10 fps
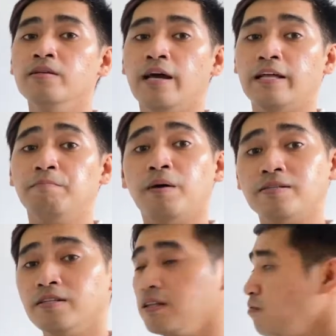at
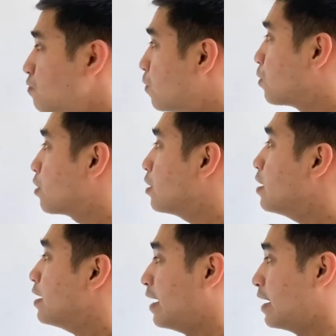positive
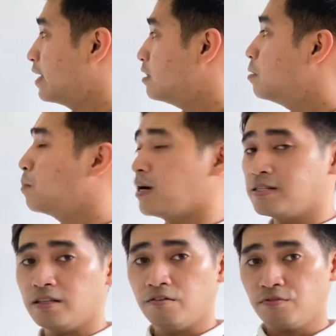4 and
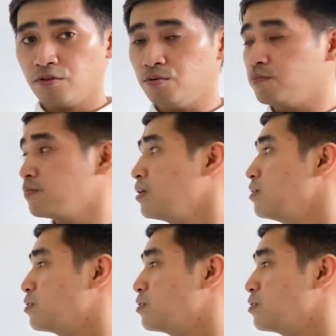positive 2.